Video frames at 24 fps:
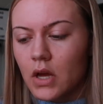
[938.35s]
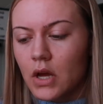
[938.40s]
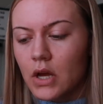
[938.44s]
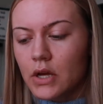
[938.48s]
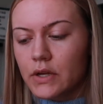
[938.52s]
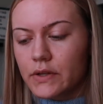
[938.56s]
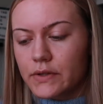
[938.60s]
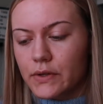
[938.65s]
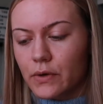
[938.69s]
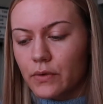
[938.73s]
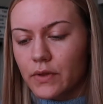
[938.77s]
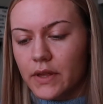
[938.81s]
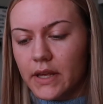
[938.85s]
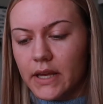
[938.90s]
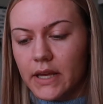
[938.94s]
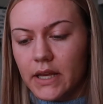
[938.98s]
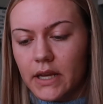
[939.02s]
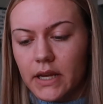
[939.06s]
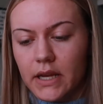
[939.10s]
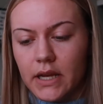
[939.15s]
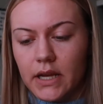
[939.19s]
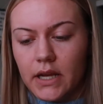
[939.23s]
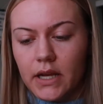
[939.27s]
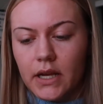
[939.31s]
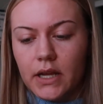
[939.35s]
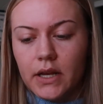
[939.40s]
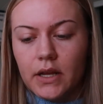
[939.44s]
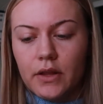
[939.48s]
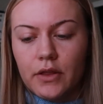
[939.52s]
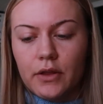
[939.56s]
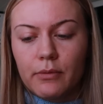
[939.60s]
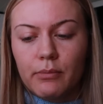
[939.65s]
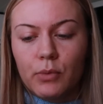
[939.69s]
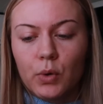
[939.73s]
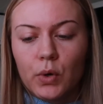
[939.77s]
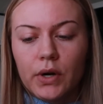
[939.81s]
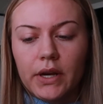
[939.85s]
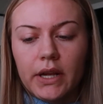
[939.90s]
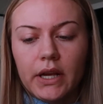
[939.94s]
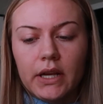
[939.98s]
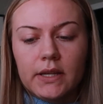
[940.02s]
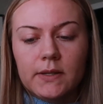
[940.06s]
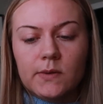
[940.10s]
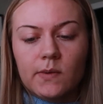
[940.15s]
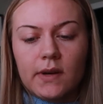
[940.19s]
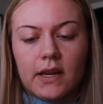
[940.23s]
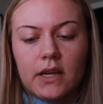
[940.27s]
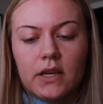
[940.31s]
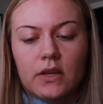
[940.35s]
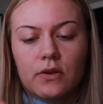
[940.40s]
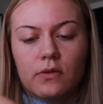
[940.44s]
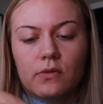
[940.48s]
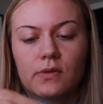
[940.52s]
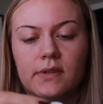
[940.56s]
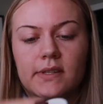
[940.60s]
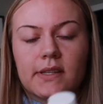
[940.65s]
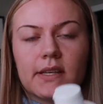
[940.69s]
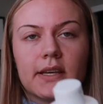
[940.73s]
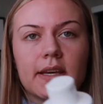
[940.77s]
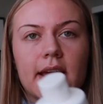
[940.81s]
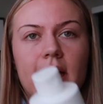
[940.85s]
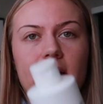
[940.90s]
So then in the morning is when I use the